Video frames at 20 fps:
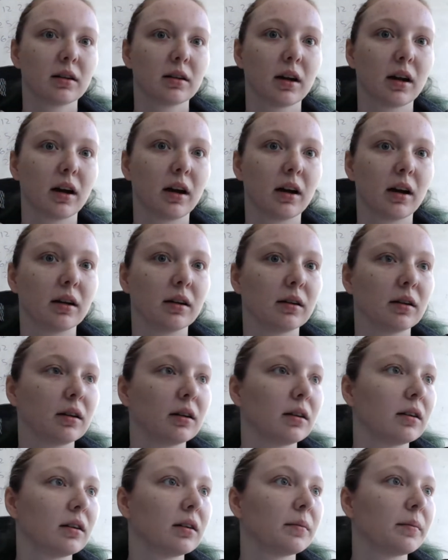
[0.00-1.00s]

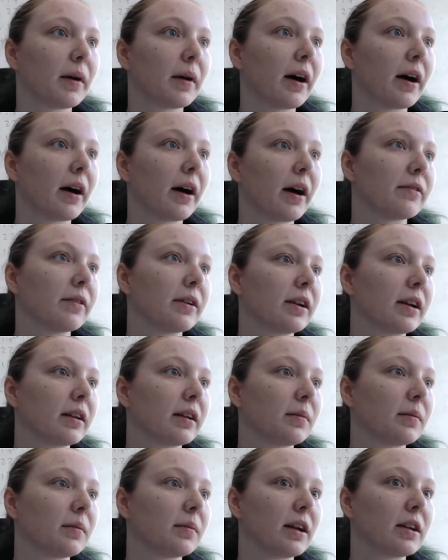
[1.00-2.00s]
about halfway down
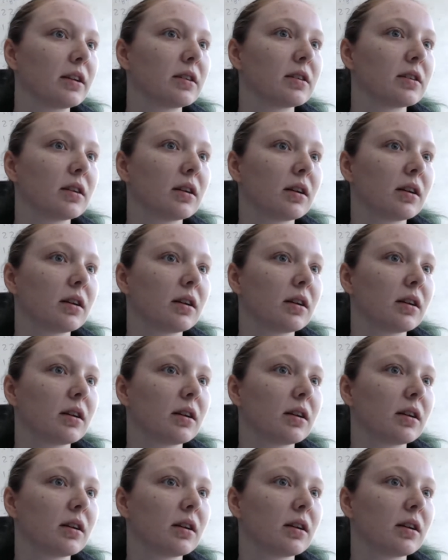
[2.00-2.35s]
the page.